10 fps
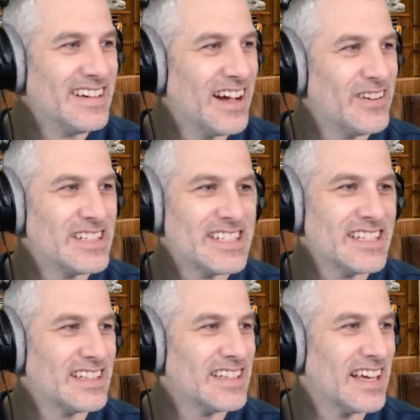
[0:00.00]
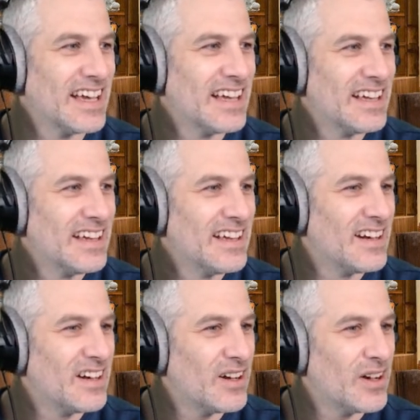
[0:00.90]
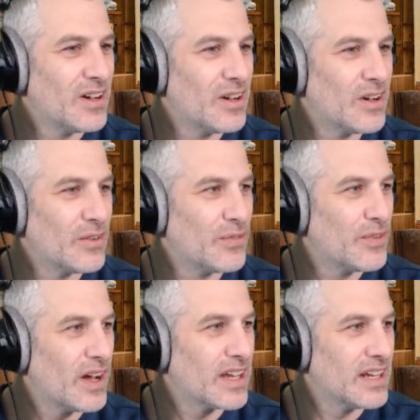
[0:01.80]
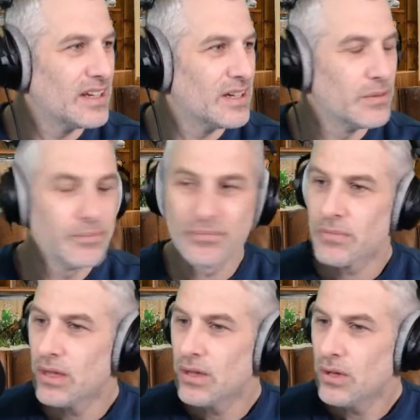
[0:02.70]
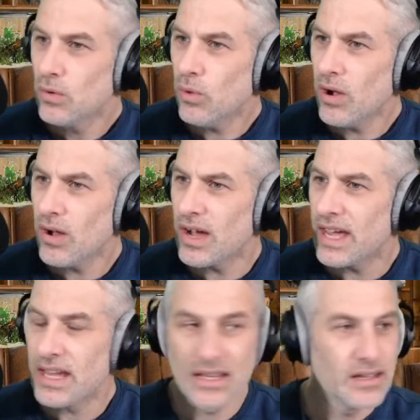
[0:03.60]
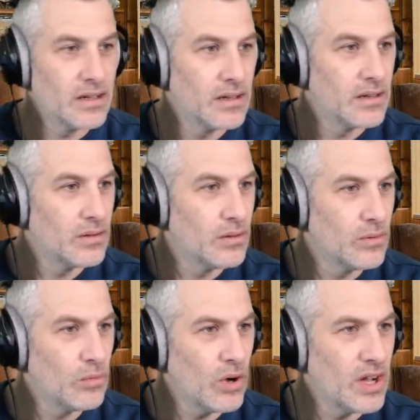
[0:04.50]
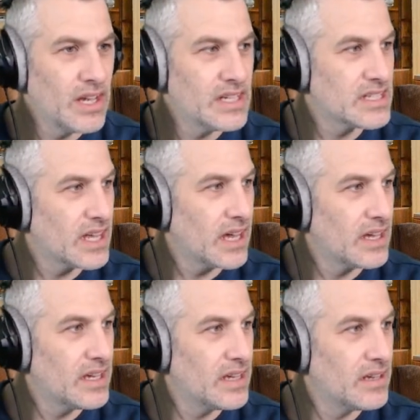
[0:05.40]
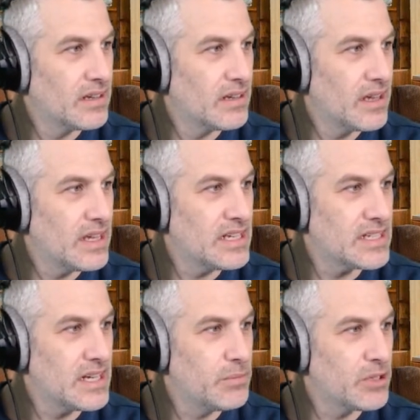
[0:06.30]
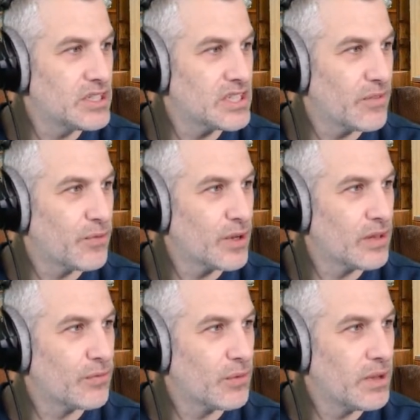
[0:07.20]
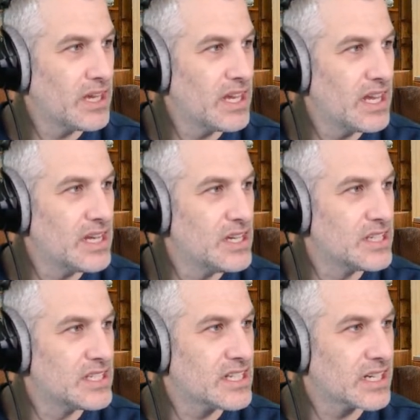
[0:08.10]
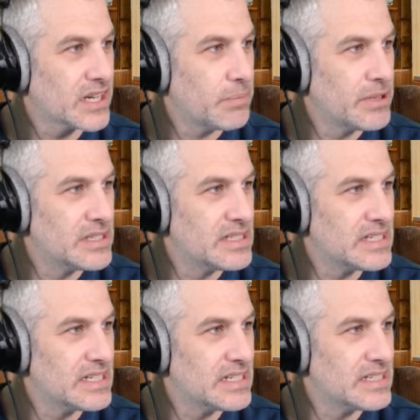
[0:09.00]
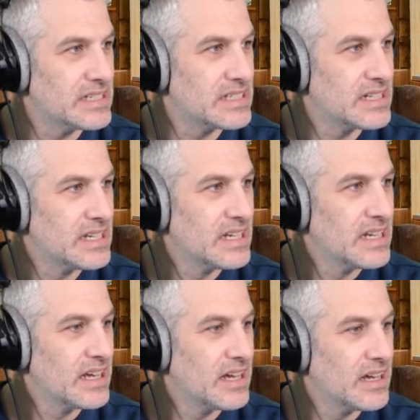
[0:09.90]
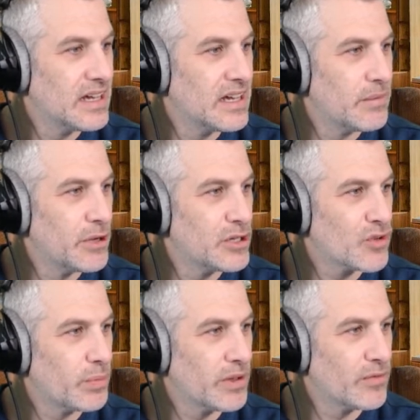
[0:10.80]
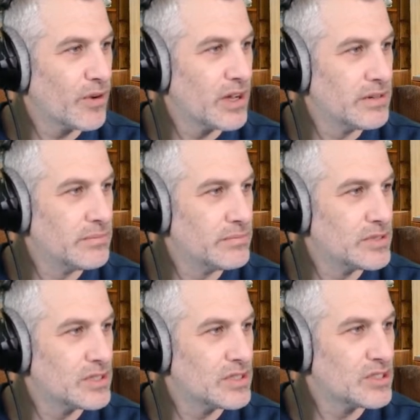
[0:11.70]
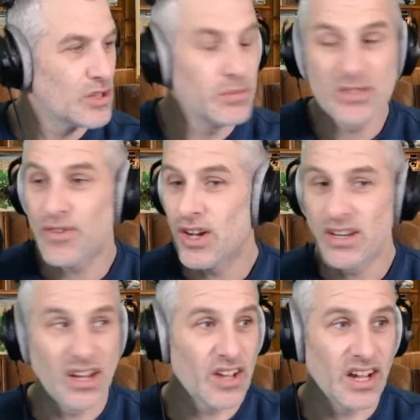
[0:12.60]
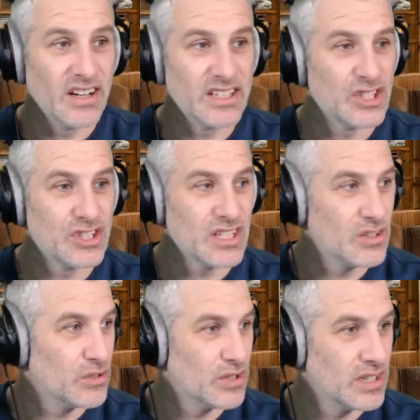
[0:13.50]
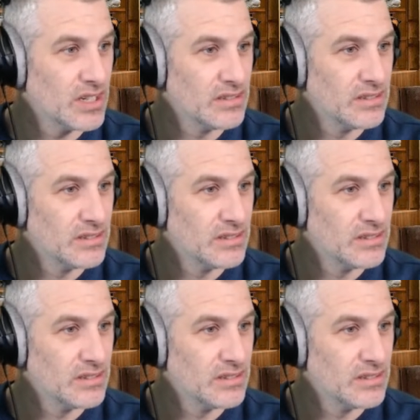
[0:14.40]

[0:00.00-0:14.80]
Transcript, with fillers: no, it's still there. Oh fucking hell! Why? Why is that? Is anybody suffering from any indiscrepancies? Uh, am I dropping frames? Stream is fine. Okay, let's just ignore it then.